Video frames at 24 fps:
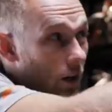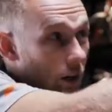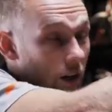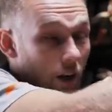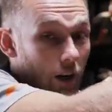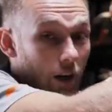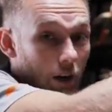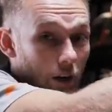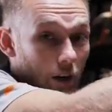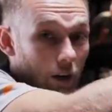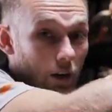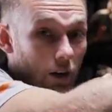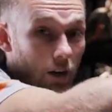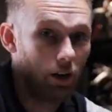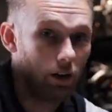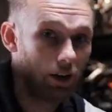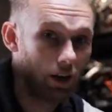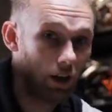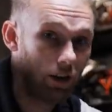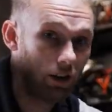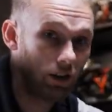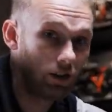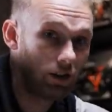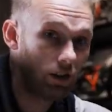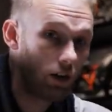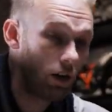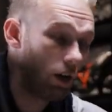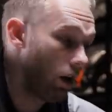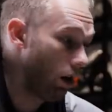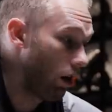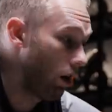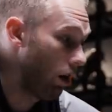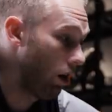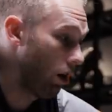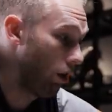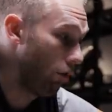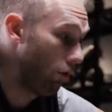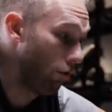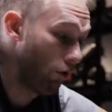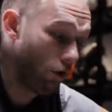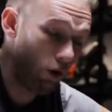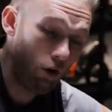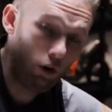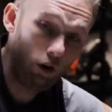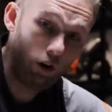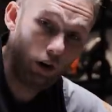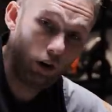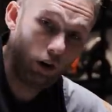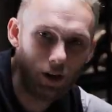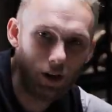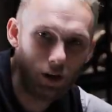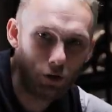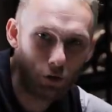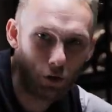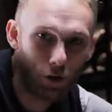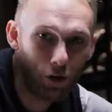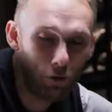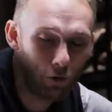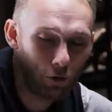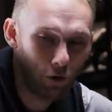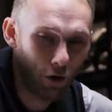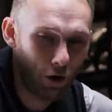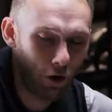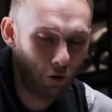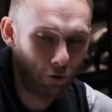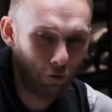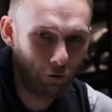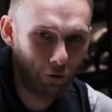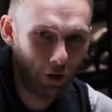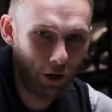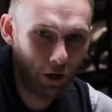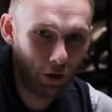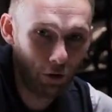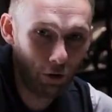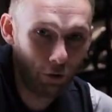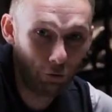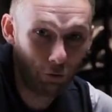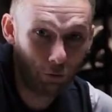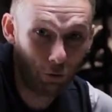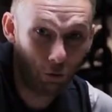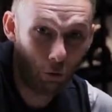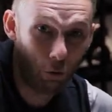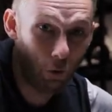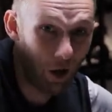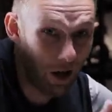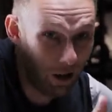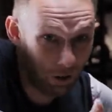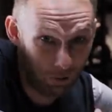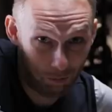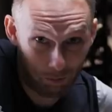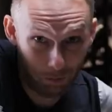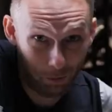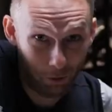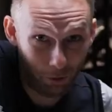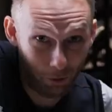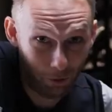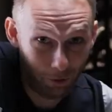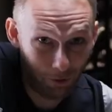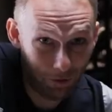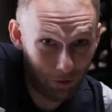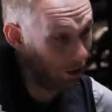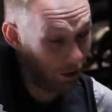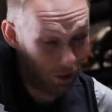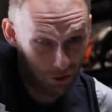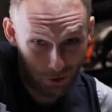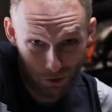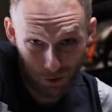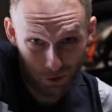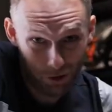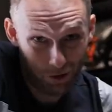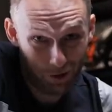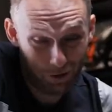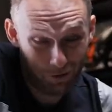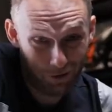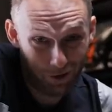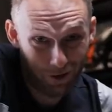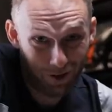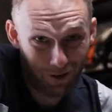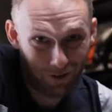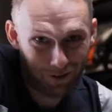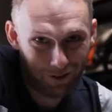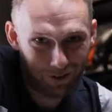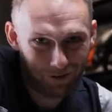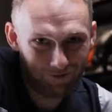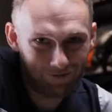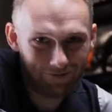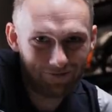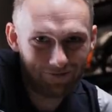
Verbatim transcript: here. There is a vlog. So if you are a fan of weld porn Enjoy the vlog!